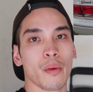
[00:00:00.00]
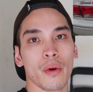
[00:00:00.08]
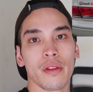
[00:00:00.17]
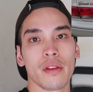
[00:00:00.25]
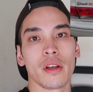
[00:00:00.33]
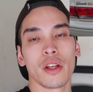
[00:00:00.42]

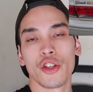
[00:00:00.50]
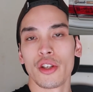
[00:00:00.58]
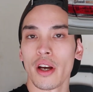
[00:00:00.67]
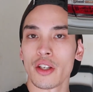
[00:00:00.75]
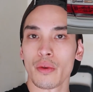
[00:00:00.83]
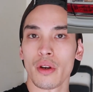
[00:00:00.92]
with the
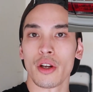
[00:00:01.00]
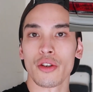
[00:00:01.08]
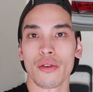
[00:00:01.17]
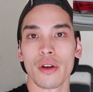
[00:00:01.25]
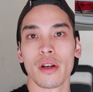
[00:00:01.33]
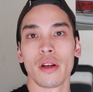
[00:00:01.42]

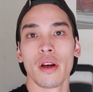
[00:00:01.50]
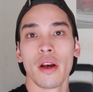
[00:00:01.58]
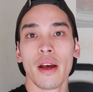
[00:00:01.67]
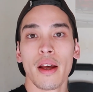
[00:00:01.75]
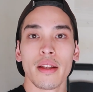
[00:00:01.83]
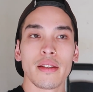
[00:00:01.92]
Jzx100
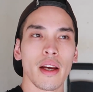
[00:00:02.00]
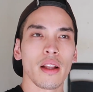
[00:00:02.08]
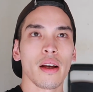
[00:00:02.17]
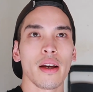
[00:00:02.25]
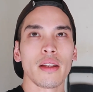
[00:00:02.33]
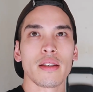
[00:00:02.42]

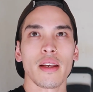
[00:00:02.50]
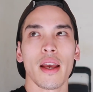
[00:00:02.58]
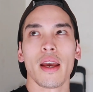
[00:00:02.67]
taillights,